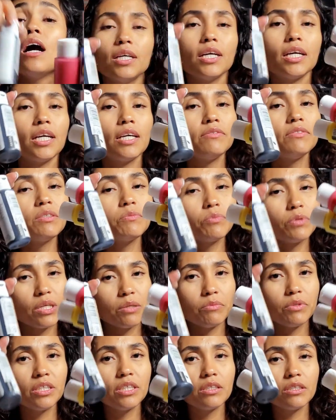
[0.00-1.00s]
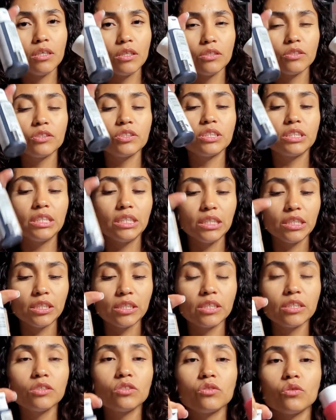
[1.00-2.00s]
I have the primary colors
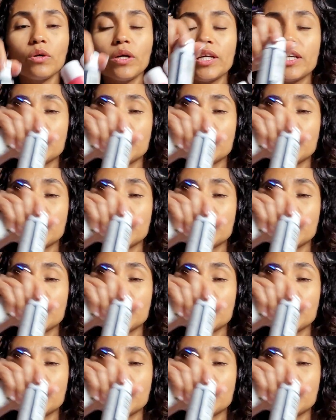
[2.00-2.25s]
here so I